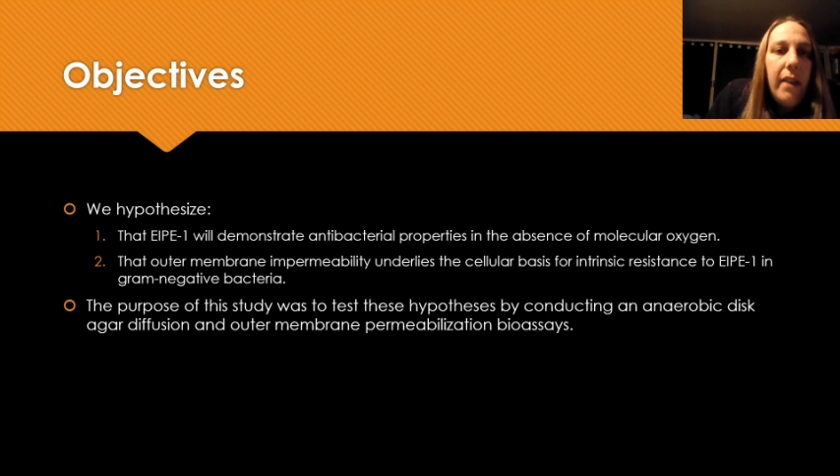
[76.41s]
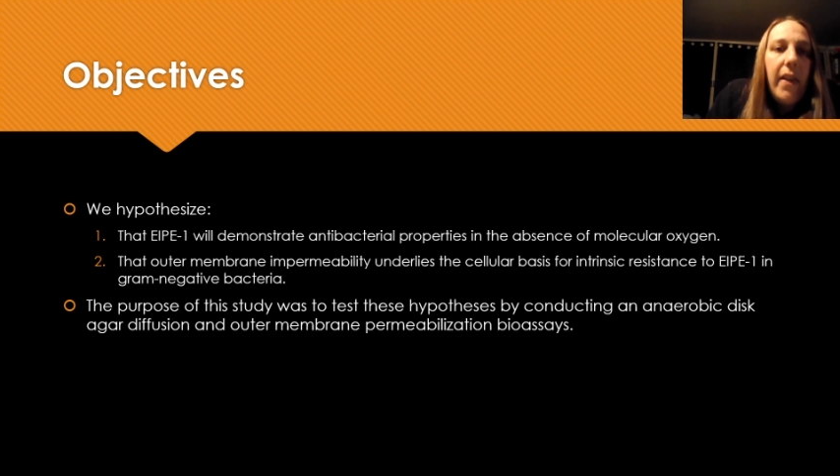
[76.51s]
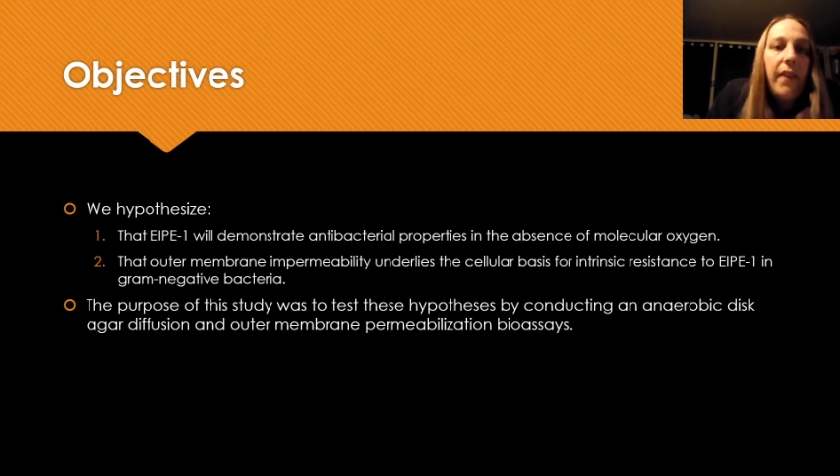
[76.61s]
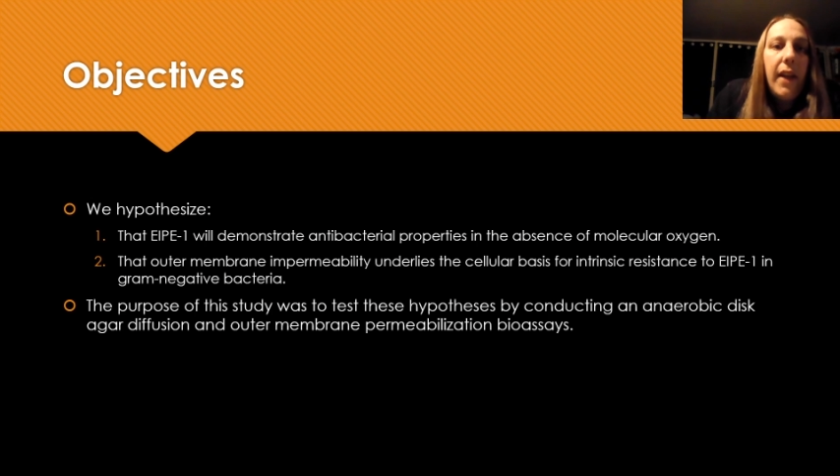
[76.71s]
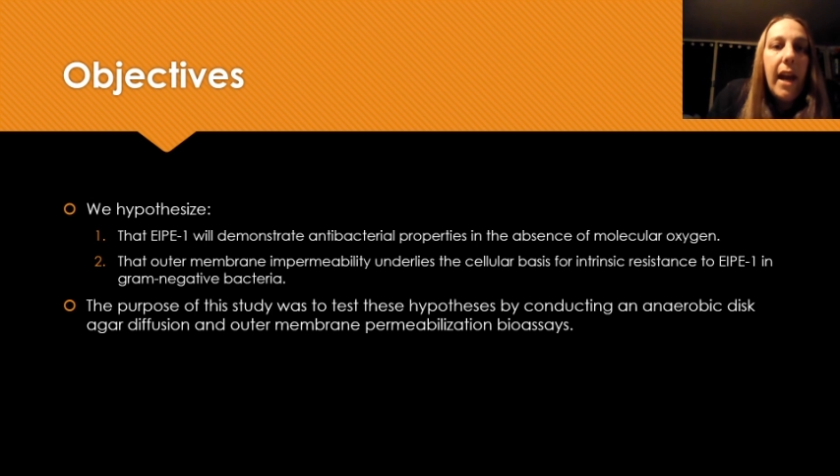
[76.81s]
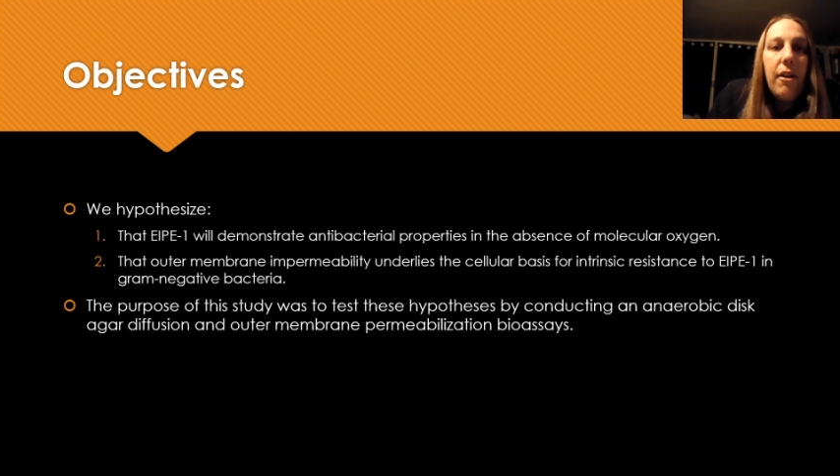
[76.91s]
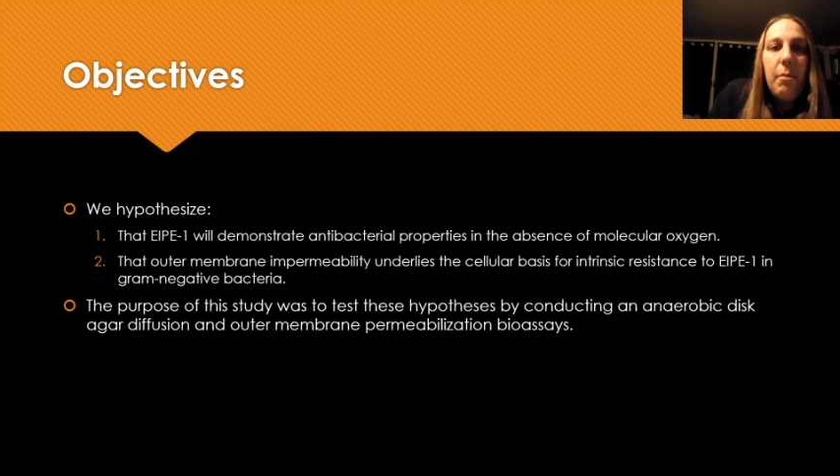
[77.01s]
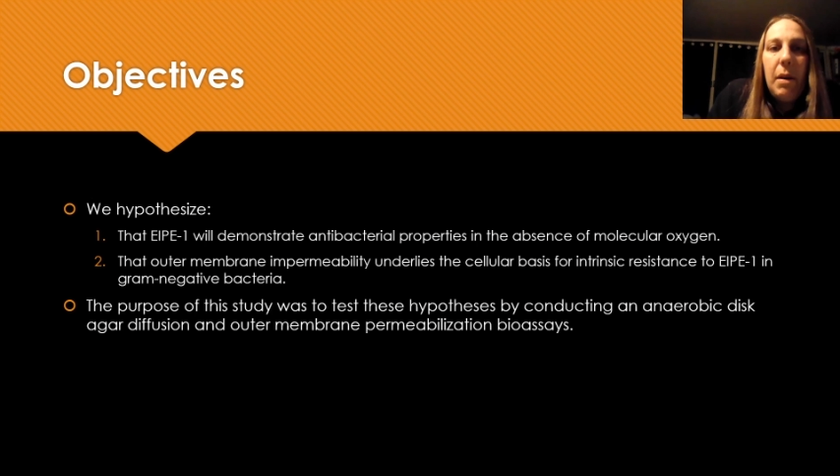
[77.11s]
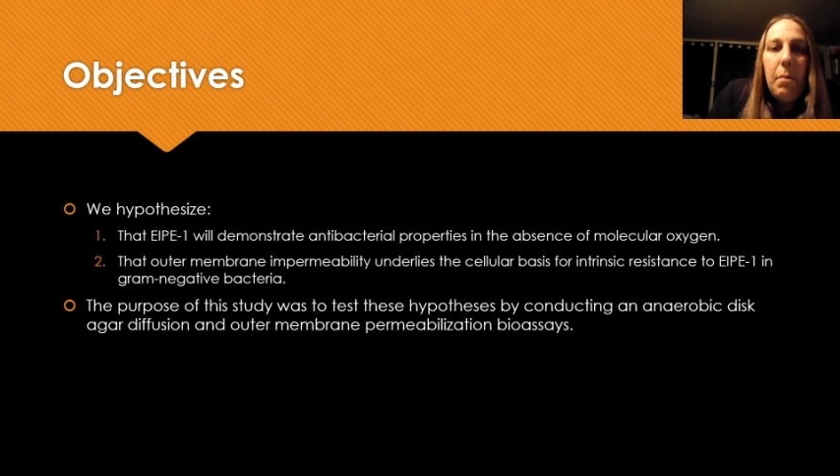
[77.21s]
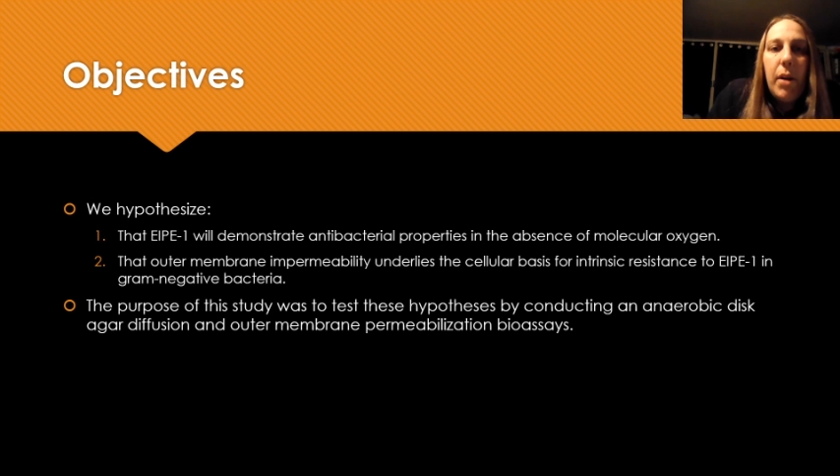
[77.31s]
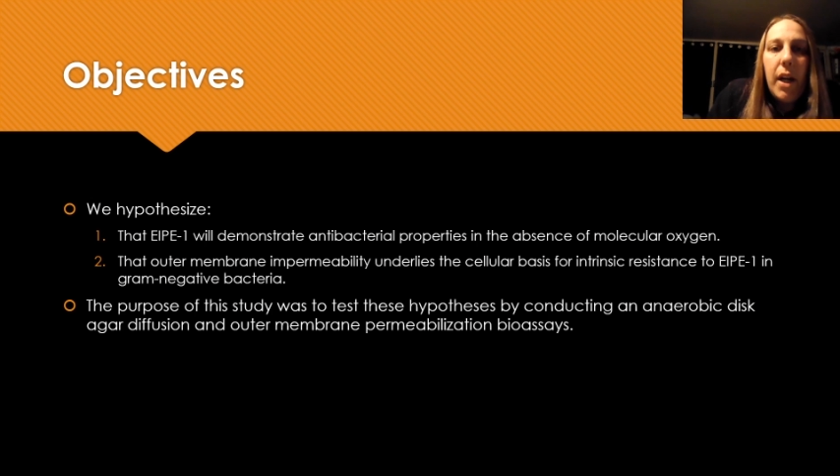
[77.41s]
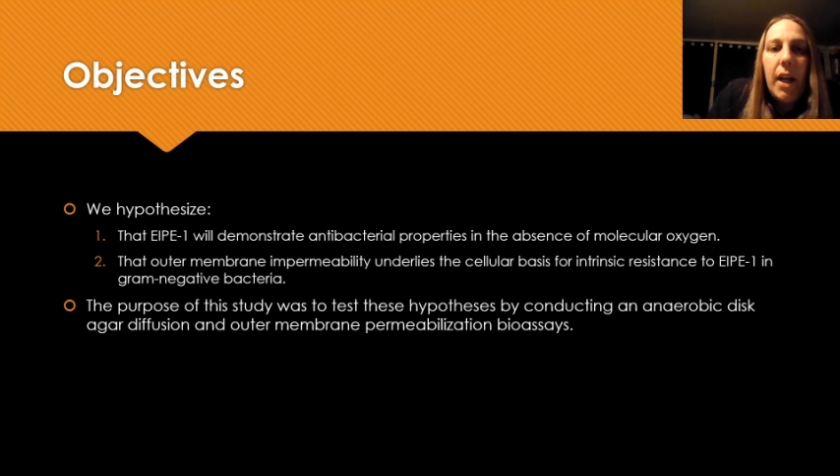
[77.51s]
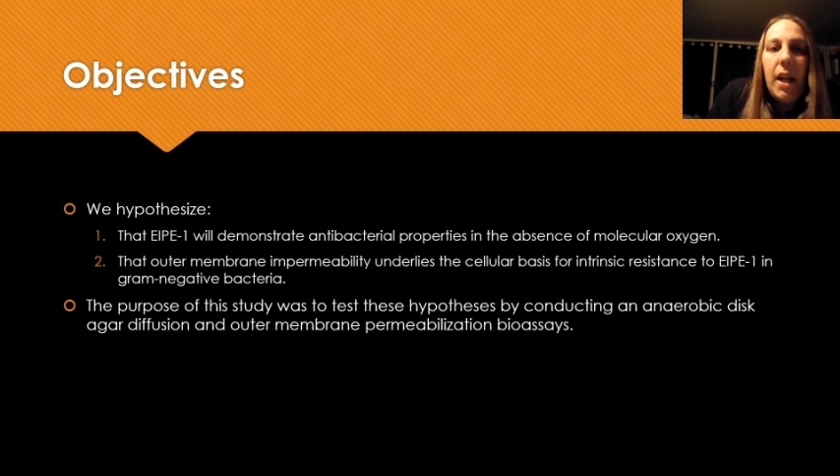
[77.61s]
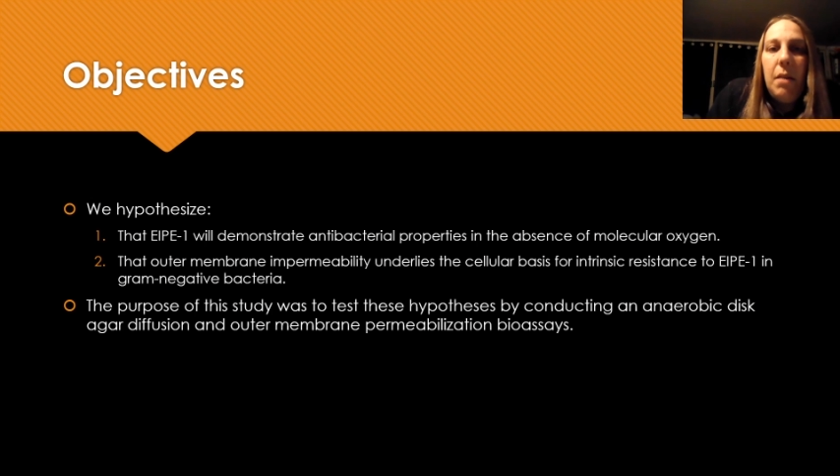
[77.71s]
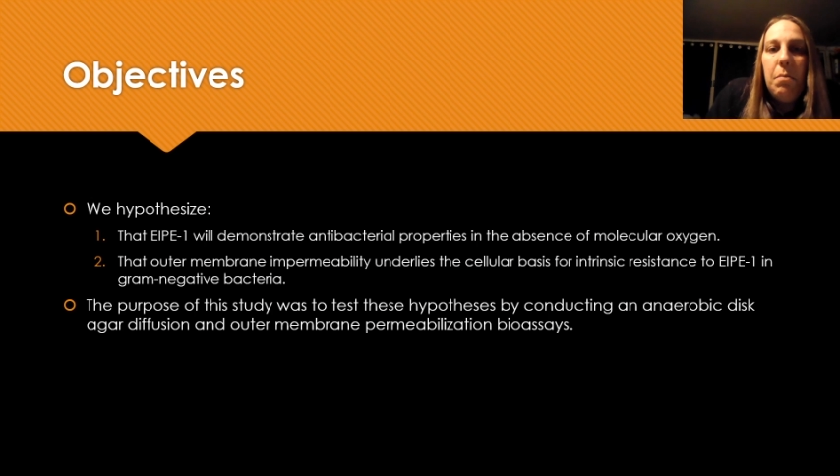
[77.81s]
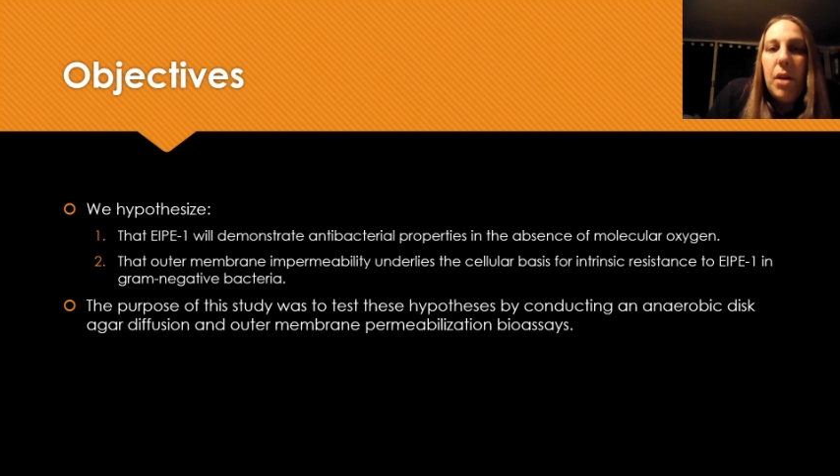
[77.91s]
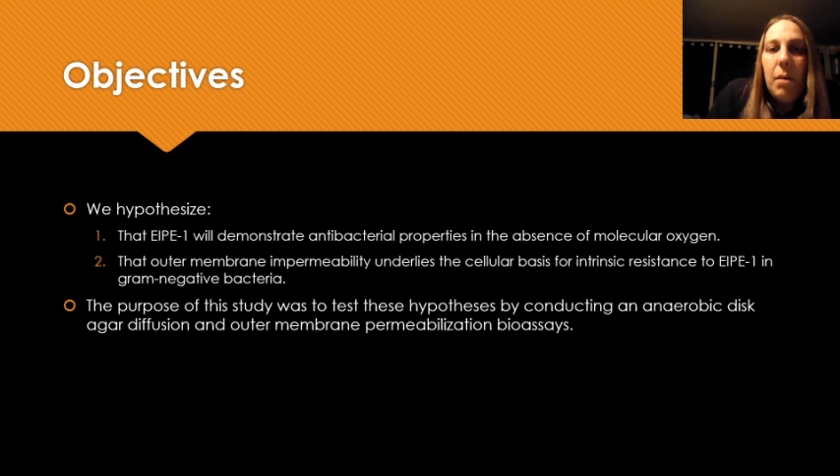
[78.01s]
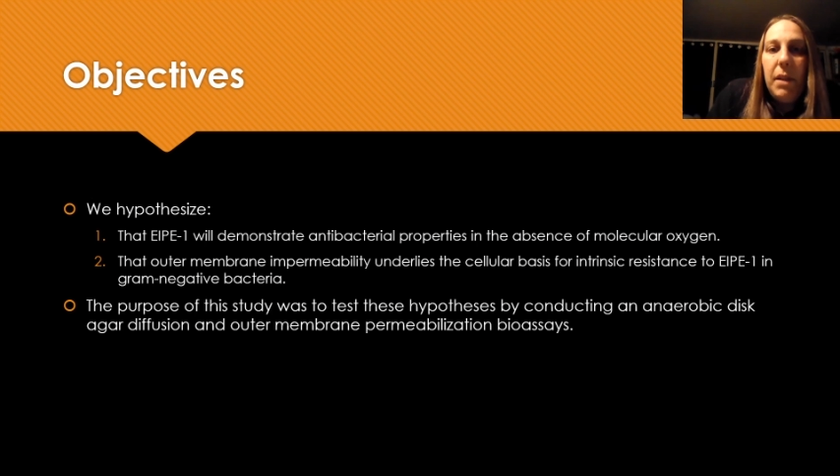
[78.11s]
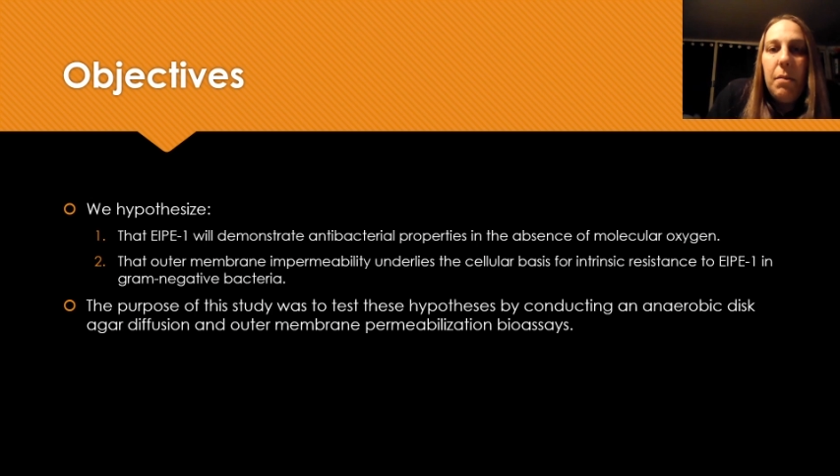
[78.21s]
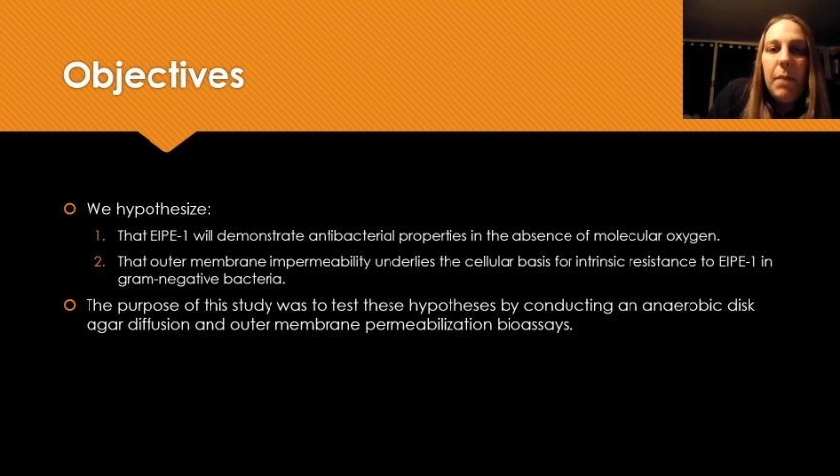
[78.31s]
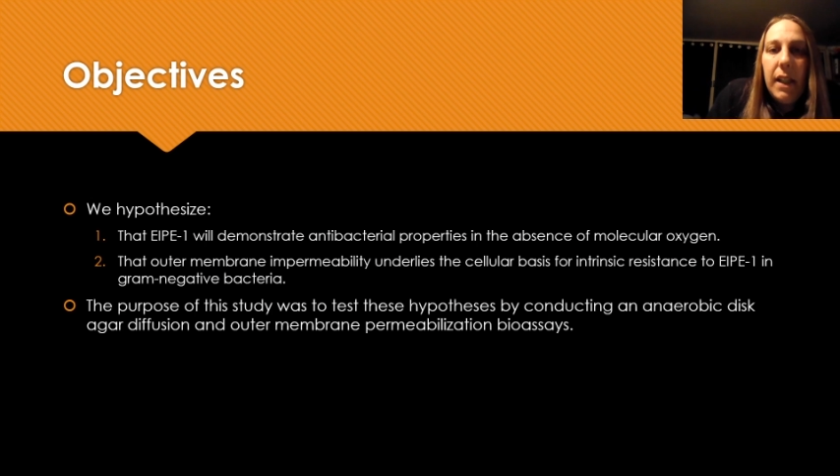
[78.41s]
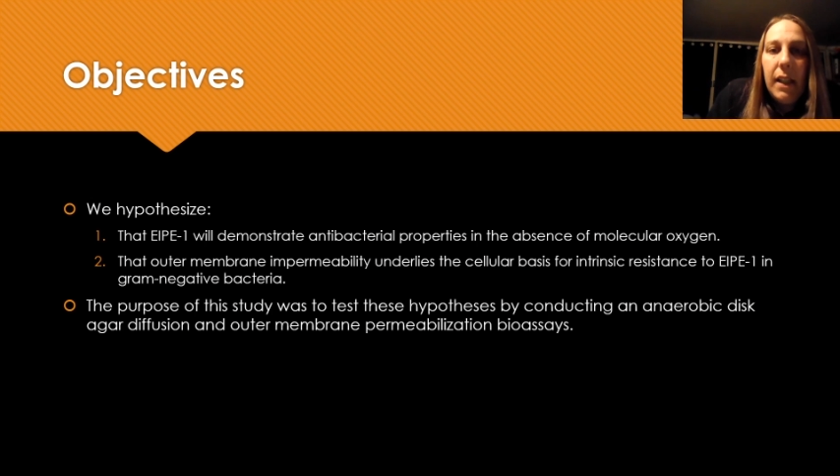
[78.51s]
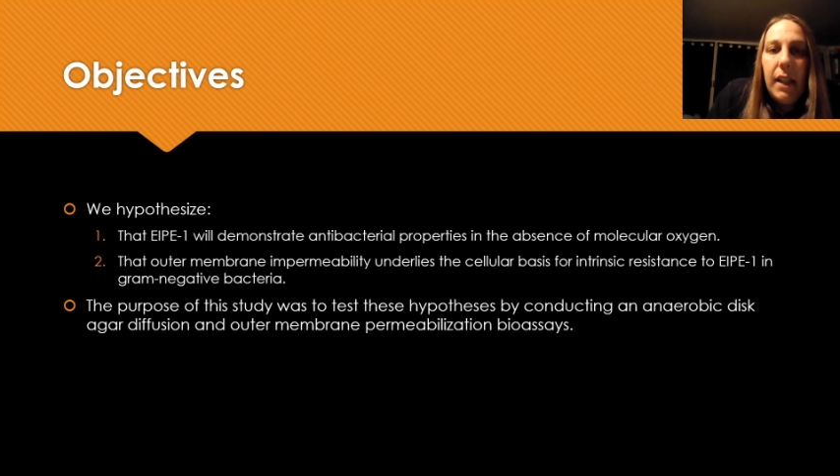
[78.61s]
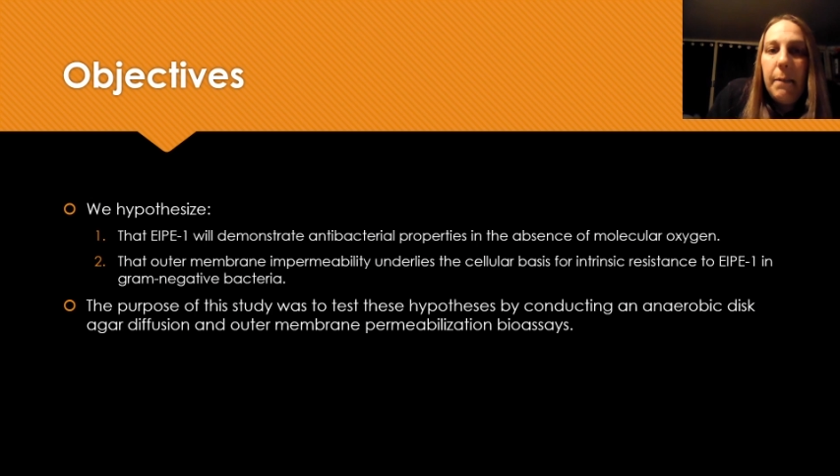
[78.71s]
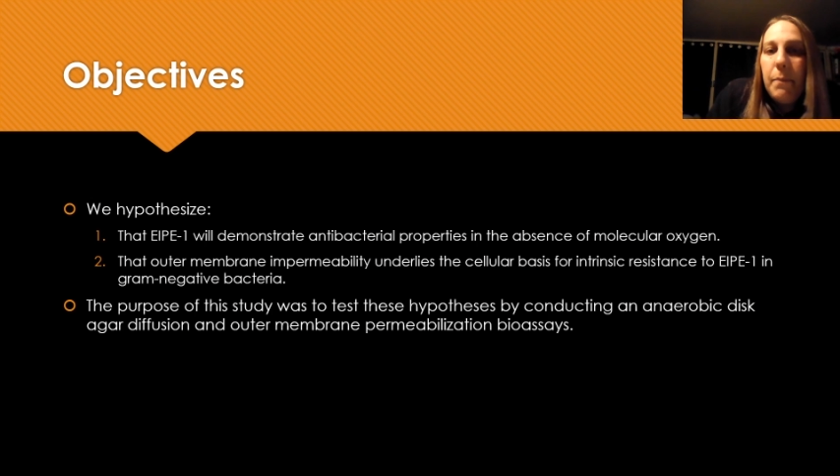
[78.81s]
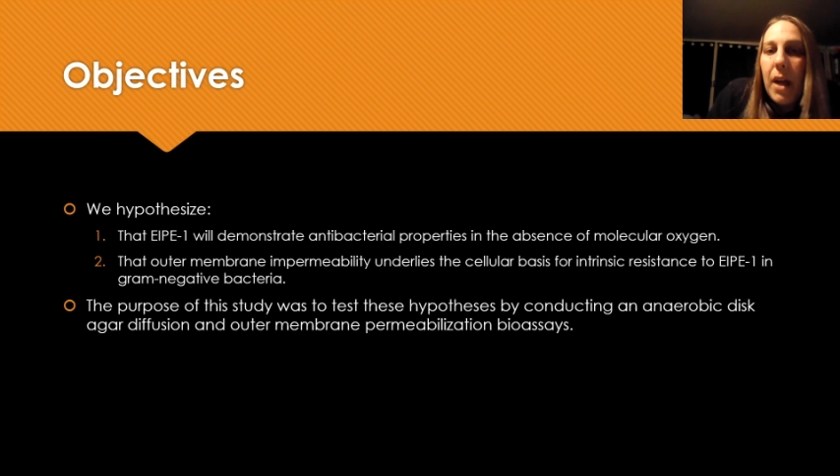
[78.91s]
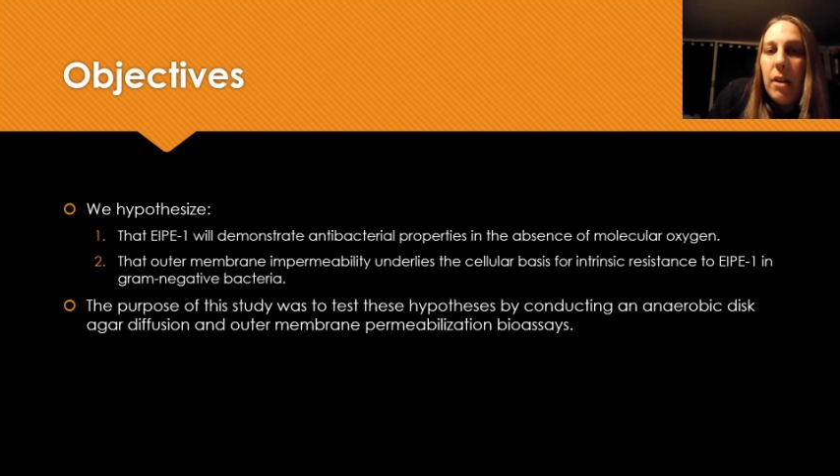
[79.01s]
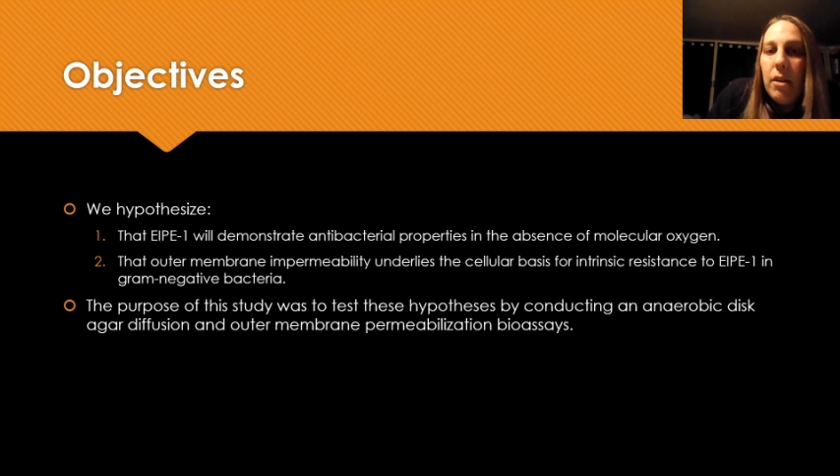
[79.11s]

and that the outer membrane impermeability